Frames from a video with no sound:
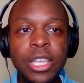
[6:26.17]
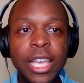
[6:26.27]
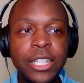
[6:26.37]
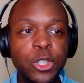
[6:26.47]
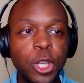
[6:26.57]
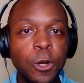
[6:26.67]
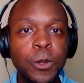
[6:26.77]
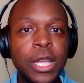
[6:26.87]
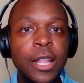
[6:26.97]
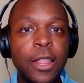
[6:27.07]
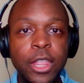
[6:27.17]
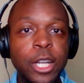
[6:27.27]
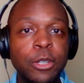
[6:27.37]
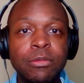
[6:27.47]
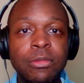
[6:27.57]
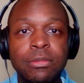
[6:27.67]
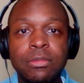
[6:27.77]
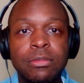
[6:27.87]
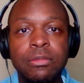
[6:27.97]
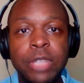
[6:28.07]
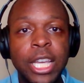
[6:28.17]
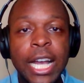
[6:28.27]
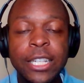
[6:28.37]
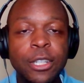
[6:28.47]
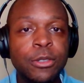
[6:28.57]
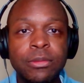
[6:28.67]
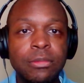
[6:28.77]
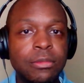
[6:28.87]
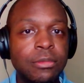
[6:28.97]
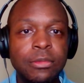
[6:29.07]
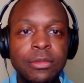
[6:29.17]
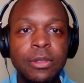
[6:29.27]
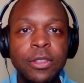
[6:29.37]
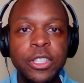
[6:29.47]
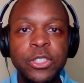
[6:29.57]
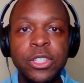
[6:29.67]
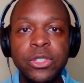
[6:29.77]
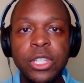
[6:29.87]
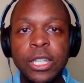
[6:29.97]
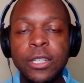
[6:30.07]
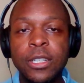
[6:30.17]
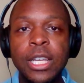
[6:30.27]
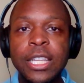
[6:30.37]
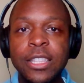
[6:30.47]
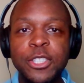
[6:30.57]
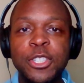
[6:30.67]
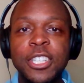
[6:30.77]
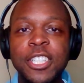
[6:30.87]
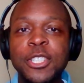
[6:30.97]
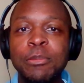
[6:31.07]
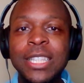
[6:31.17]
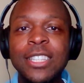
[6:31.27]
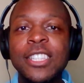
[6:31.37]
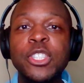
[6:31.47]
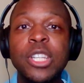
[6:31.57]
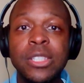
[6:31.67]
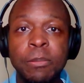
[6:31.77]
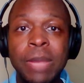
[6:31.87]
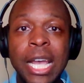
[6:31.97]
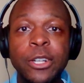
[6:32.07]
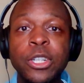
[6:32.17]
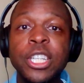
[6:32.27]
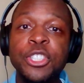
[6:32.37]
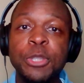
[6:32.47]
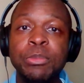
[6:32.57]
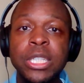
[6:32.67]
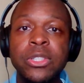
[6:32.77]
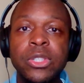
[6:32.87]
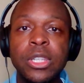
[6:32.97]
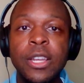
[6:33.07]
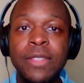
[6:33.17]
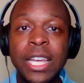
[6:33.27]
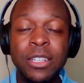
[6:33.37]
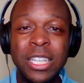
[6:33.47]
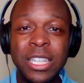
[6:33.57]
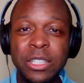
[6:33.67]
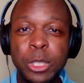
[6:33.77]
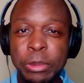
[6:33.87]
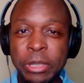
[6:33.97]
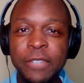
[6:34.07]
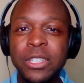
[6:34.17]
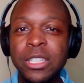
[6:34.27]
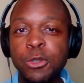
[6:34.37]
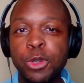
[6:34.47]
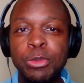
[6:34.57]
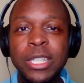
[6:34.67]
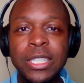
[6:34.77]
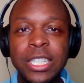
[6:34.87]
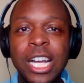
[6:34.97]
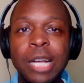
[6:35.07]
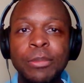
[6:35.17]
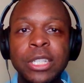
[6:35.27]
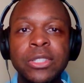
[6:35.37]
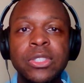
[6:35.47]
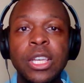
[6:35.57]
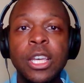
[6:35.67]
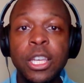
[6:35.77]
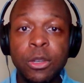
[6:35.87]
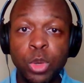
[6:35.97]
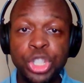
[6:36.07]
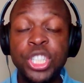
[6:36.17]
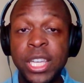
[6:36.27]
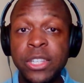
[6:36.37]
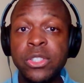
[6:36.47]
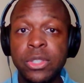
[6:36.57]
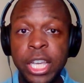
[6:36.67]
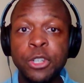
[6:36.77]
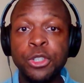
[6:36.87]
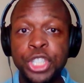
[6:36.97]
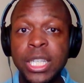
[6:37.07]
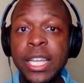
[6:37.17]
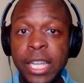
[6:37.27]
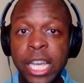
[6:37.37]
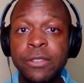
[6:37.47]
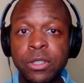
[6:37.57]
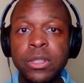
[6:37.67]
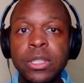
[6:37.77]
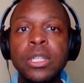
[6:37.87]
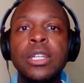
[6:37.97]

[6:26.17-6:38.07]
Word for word: and so there, yeah, I don't. This is uh, this doesn't mean that this doesn't matter. It just means that specifically responding to comments, which takes energy and effort,